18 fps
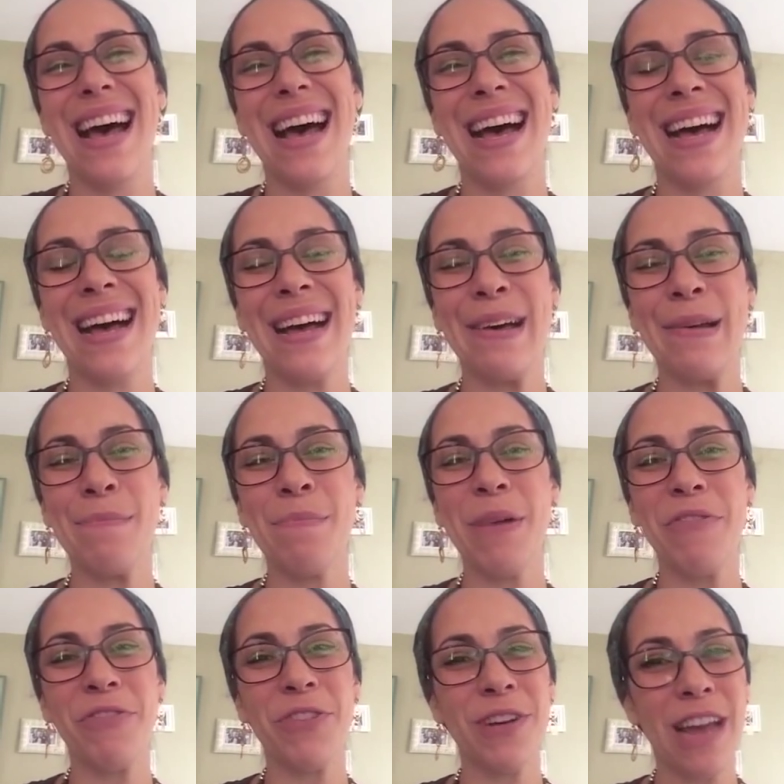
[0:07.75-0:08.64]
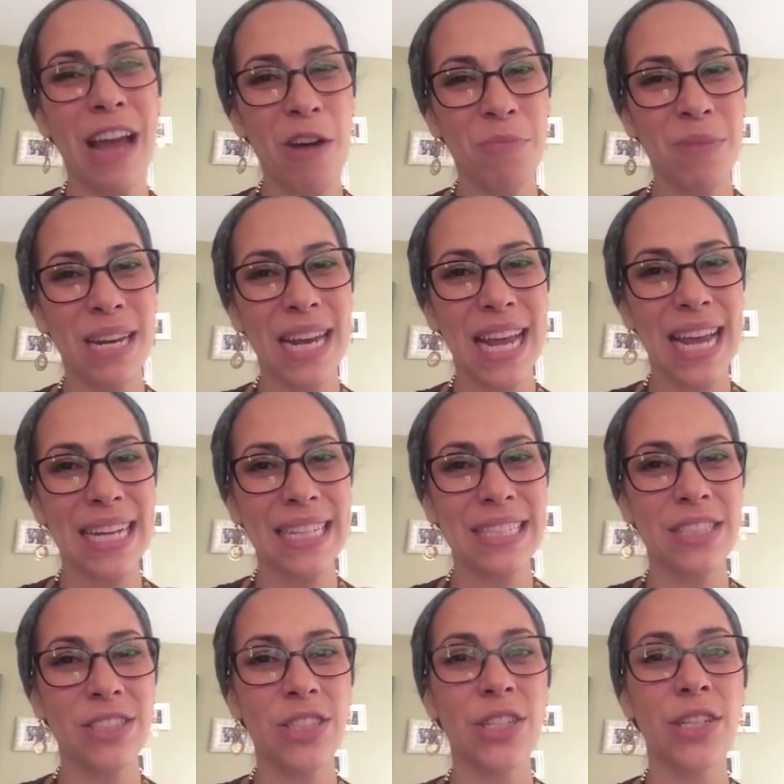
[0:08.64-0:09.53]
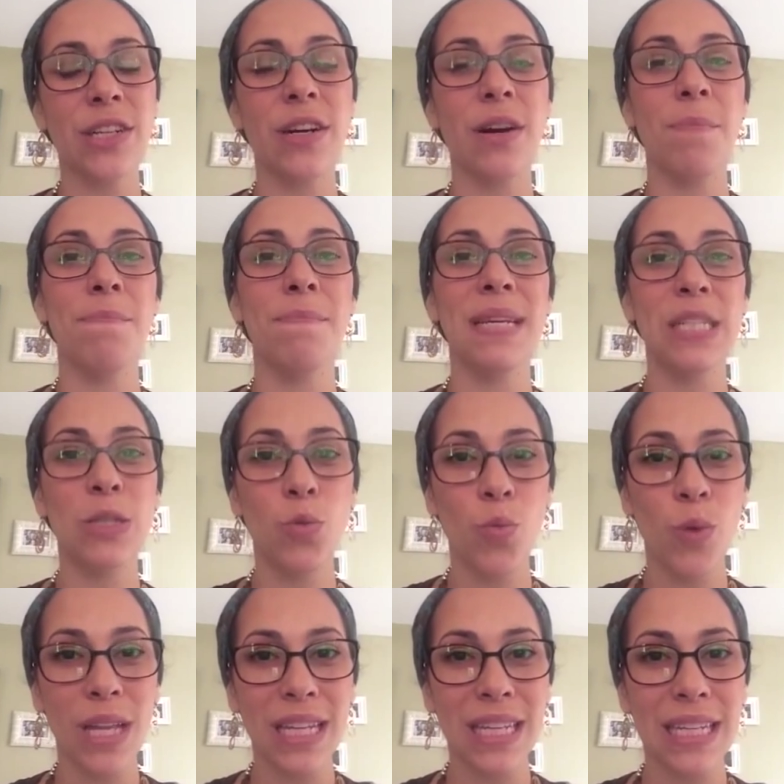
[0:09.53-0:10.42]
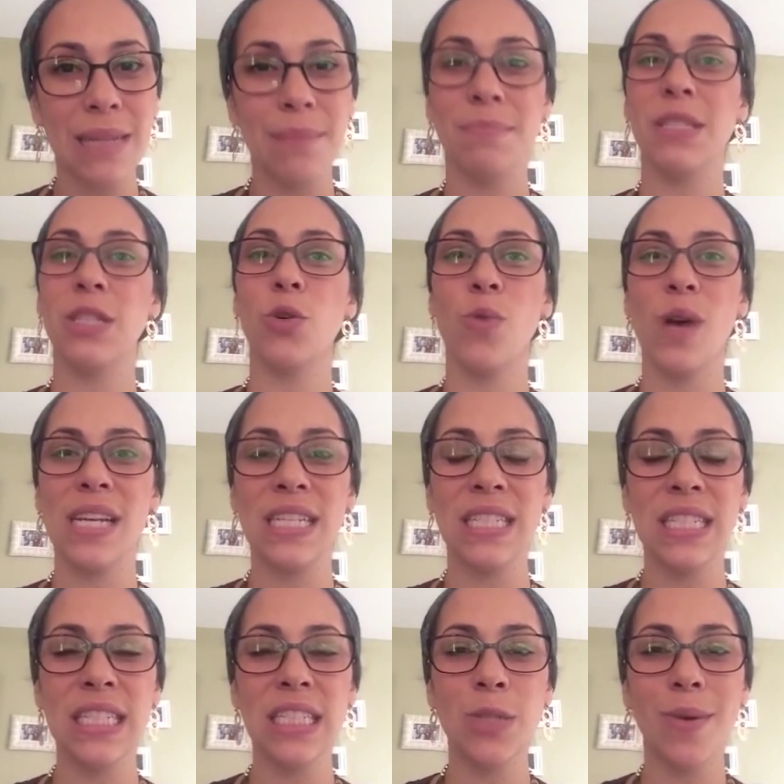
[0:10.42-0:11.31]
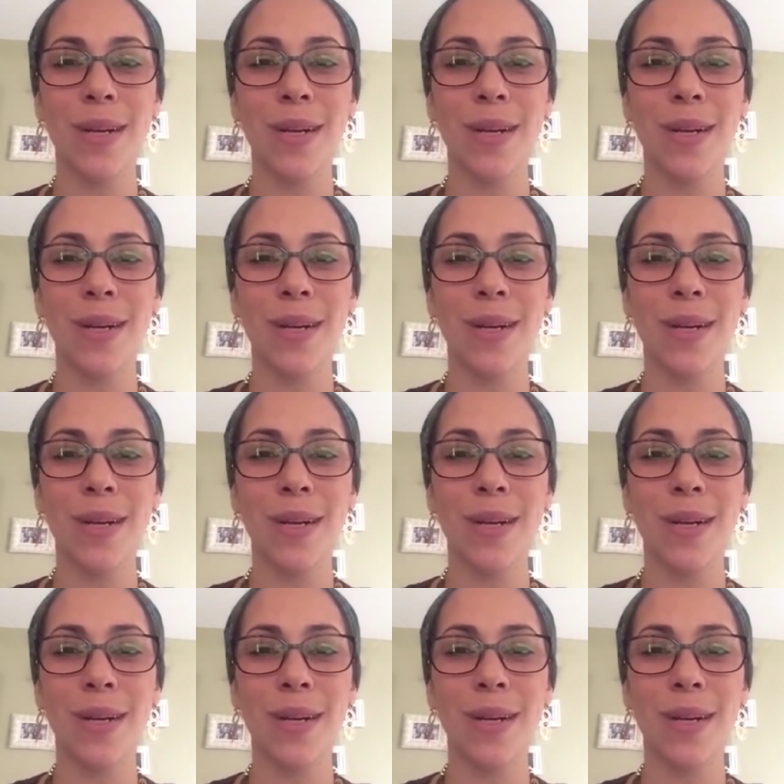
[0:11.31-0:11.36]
But for now, I'm going to answer Miss Williams' question.